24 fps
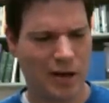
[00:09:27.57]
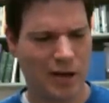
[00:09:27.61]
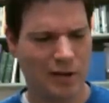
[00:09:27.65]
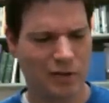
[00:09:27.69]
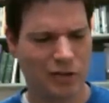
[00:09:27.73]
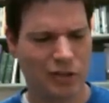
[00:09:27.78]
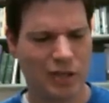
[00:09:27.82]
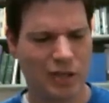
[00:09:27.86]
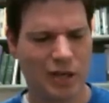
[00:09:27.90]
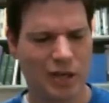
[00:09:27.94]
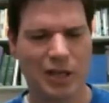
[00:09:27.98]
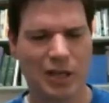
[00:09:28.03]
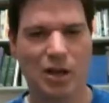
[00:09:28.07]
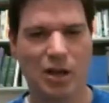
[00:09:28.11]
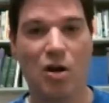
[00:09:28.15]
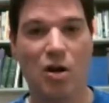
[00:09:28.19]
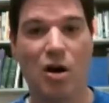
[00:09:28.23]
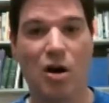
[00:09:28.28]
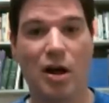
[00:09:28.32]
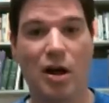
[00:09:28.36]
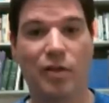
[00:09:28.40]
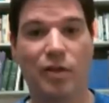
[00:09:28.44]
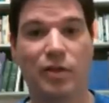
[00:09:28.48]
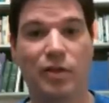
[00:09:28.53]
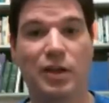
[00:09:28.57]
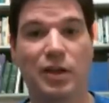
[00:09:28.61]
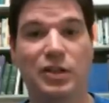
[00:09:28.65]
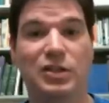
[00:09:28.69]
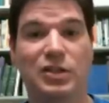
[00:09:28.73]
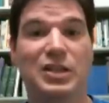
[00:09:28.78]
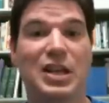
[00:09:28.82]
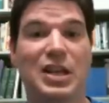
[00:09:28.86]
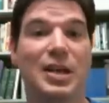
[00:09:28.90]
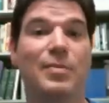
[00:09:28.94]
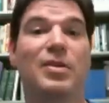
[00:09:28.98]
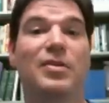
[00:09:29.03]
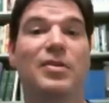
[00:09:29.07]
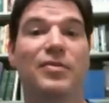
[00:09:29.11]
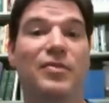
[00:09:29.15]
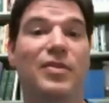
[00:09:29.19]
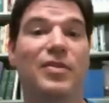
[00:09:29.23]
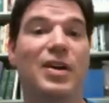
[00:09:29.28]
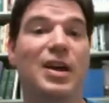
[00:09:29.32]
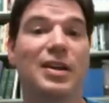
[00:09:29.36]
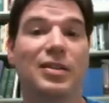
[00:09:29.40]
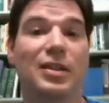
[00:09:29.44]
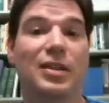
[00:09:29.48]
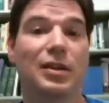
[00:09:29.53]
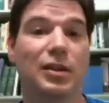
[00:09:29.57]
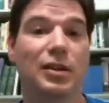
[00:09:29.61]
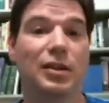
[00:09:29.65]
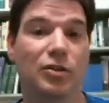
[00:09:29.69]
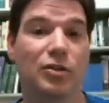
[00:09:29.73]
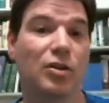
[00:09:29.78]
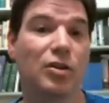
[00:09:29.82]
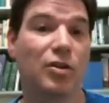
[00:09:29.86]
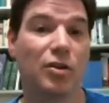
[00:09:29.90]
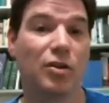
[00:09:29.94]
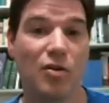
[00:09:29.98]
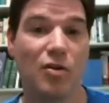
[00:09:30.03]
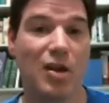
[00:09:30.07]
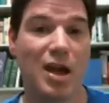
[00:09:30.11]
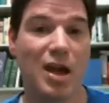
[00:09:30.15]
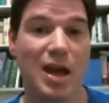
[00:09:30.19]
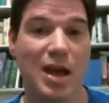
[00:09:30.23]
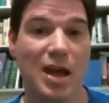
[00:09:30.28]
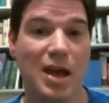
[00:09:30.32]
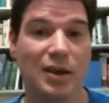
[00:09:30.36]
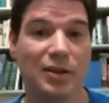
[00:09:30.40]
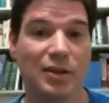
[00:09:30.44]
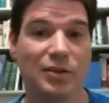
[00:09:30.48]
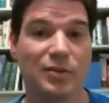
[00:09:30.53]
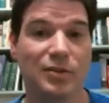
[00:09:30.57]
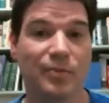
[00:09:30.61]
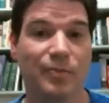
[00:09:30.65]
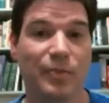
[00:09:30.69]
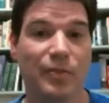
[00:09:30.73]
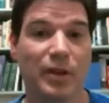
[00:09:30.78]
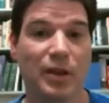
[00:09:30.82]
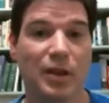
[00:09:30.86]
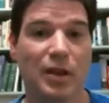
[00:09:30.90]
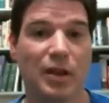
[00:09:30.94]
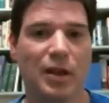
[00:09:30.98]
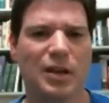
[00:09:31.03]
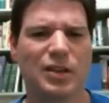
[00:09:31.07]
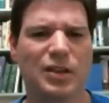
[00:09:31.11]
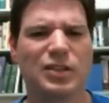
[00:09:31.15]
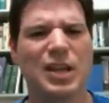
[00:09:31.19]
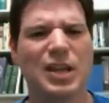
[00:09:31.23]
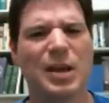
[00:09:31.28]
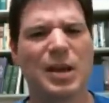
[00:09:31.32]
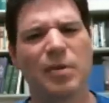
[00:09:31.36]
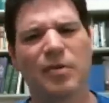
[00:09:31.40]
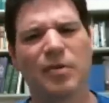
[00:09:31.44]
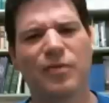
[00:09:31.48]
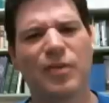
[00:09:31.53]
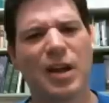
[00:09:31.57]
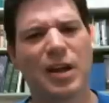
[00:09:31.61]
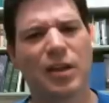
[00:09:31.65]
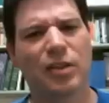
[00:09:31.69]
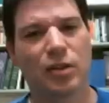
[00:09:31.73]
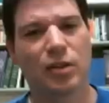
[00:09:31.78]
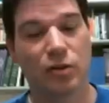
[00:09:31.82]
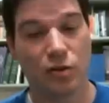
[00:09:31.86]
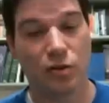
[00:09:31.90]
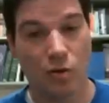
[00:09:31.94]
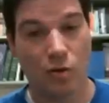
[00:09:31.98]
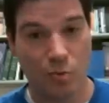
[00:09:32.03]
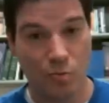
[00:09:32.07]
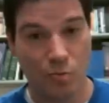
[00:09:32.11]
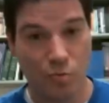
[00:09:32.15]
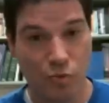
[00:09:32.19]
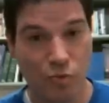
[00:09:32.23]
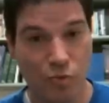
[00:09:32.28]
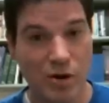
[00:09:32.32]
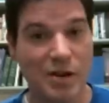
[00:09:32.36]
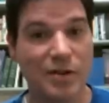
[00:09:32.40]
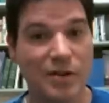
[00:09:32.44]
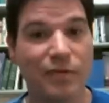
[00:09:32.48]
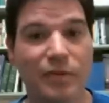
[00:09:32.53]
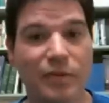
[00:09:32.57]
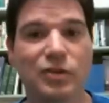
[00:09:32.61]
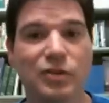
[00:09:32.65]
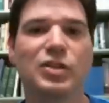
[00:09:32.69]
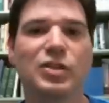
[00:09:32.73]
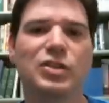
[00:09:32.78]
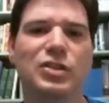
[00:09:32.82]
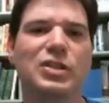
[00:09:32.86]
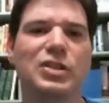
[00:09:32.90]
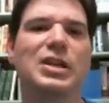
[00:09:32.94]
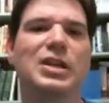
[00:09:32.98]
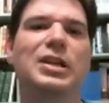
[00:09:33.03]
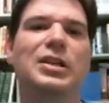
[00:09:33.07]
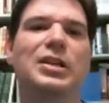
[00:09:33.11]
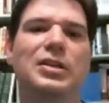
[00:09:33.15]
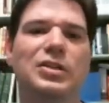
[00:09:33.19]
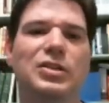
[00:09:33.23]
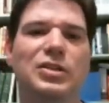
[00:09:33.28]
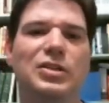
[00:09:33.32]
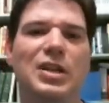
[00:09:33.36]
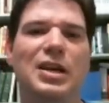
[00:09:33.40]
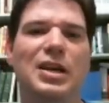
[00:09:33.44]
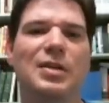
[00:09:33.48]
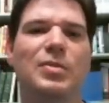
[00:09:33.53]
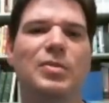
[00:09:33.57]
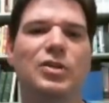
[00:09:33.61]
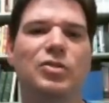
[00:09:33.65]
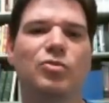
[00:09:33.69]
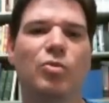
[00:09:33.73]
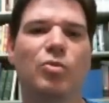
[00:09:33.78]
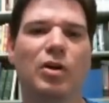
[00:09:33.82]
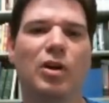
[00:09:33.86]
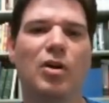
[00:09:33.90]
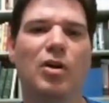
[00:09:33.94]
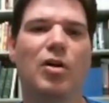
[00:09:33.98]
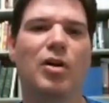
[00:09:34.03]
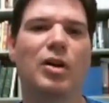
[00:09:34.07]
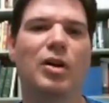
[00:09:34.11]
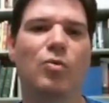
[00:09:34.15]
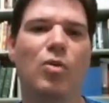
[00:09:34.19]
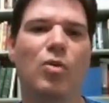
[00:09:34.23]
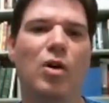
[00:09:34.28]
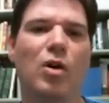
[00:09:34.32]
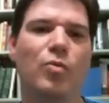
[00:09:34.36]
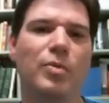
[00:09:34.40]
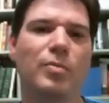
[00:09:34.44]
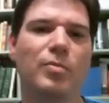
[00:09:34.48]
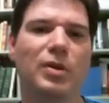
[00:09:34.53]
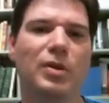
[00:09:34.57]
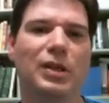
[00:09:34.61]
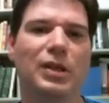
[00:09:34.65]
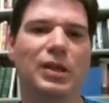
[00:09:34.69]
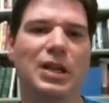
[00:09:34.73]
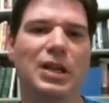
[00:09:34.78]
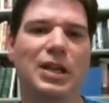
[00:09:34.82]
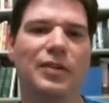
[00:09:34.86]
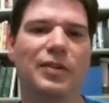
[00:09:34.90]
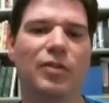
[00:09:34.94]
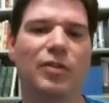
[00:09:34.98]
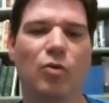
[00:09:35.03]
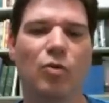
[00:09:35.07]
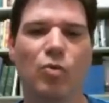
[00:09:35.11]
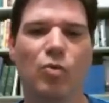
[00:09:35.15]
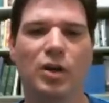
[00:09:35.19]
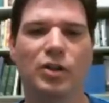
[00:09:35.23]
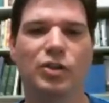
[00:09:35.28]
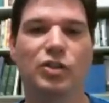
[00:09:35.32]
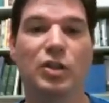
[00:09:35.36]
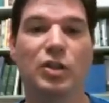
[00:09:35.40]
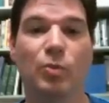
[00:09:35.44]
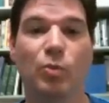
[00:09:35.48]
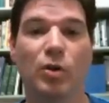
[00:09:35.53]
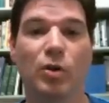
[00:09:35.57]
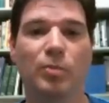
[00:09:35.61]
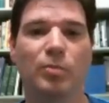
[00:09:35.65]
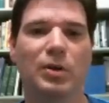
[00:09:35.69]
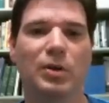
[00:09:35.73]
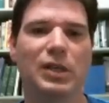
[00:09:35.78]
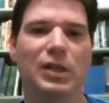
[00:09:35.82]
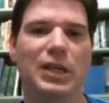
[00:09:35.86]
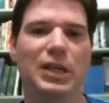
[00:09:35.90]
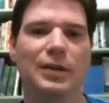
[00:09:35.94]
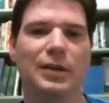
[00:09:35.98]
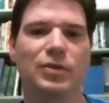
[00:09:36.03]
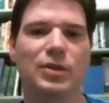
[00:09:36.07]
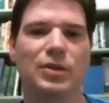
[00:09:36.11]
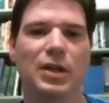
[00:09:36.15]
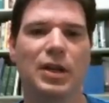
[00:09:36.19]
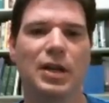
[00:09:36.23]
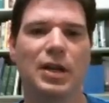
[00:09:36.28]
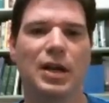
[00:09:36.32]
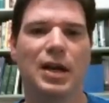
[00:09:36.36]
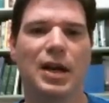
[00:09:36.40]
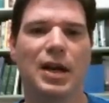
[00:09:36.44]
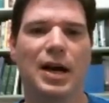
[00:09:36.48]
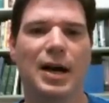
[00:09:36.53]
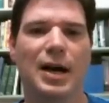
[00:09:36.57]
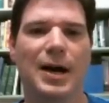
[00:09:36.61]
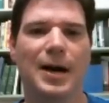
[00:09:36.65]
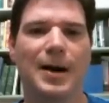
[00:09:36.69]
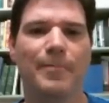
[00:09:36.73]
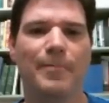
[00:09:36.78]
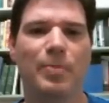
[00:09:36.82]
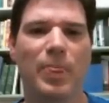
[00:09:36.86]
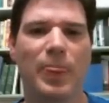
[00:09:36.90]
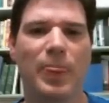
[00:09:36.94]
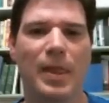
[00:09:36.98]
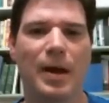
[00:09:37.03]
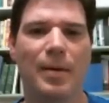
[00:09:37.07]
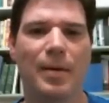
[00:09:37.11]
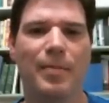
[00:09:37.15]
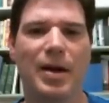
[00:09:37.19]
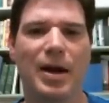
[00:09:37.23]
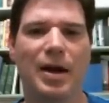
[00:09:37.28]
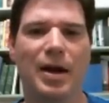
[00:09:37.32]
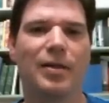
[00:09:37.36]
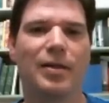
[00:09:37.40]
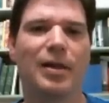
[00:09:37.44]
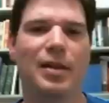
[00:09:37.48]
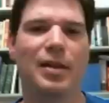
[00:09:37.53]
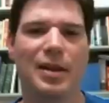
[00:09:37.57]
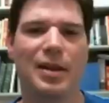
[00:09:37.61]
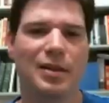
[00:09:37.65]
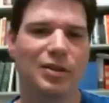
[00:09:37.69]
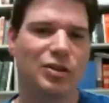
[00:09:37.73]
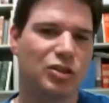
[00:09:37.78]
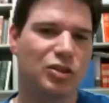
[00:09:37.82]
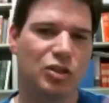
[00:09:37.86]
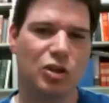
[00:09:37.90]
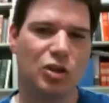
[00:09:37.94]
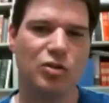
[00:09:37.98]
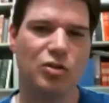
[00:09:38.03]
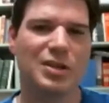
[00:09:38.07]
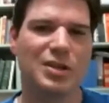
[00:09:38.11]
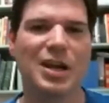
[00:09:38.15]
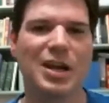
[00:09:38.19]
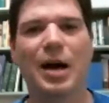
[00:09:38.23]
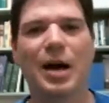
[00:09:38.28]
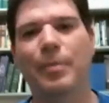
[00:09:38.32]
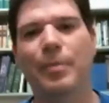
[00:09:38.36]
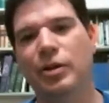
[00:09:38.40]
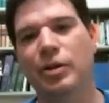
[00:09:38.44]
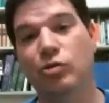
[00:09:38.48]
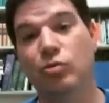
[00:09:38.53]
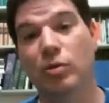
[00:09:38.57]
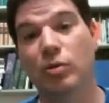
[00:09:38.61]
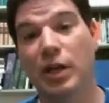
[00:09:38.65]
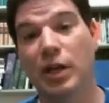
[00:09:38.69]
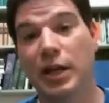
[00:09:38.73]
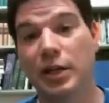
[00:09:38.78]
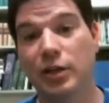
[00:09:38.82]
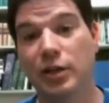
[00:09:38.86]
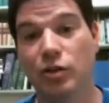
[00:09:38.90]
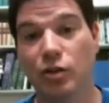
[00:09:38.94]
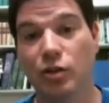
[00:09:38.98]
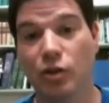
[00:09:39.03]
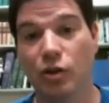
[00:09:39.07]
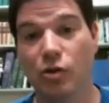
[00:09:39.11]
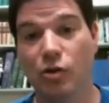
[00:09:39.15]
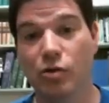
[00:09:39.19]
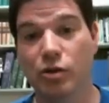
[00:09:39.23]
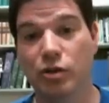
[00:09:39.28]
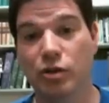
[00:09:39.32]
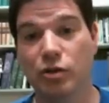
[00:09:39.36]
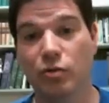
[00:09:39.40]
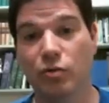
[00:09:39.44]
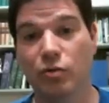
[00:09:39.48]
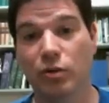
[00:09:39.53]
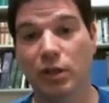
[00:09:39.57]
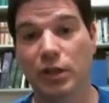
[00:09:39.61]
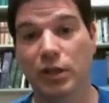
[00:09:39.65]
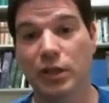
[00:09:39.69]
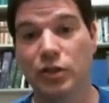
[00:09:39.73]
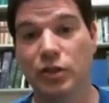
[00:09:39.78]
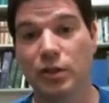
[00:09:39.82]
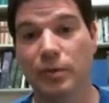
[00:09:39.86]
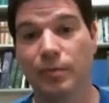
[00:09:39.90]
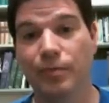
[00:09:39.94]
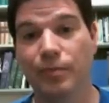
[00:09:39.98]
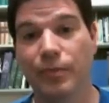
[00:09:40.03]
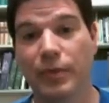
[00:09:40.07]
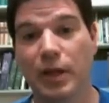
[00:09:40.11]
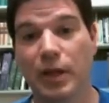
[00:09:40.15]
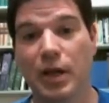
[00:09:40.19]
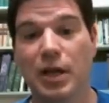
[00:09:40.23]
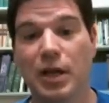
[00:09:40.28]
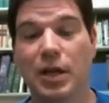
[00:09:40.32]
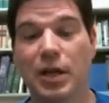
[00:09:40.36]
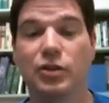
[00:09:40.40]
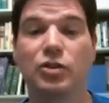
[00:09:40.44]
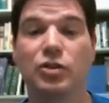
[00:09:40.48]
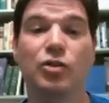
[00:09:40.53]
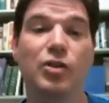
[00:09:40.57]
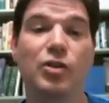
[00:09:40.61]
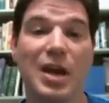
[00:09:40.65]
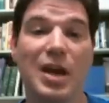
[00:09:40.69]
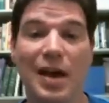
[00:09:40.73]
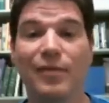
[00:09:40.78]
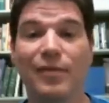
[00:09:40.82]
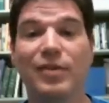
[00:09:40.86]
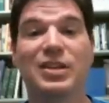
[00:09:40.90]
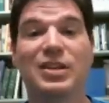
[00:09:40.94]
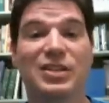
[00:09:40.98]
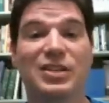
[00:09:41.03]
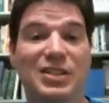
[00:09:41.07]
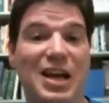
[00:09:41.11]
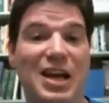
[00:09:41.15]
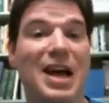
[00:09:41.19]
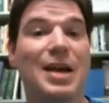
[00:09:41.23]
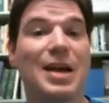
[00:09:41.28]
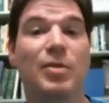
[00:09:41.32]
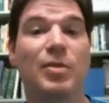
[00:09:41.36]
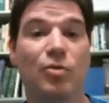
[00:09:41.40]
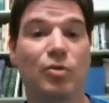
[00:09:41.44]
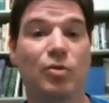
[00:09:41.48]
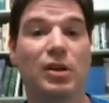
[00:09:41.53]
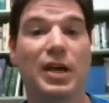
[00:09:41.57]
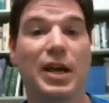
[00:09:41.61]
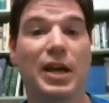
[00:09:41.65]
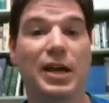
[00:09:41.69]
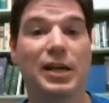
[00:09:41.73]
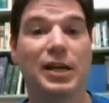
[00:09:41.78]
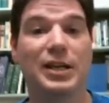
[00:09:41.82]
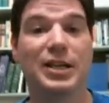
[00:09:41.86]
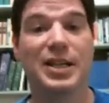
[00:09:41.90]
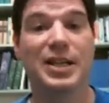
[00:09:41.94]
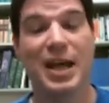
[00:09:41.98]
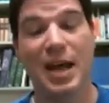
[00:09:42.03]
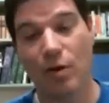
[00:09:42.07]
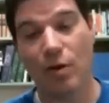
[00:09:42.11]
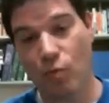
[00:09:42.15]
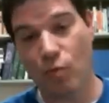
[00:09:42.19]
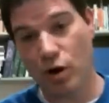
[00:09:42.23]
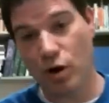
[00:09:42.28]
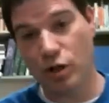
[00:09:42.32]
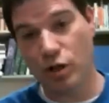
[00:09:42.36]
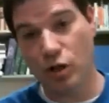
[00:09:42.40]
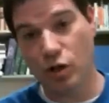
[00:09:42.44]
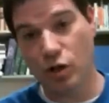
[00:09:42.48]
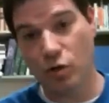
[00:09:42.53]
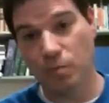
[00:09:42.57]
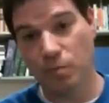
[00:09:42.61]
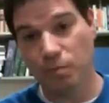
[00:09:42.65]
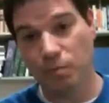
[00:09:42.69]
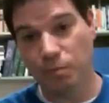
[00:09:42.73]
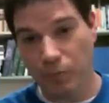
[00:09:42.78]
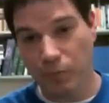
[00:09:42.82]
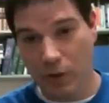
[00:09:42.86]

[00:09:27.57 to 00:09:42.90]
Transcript: study on the statement of faith that LeTourneau has. Statement of faith is brief, succinct statements regarding what we believe or what someone believes about certain topics related to the Christian religion. So you have an assignment related to that where you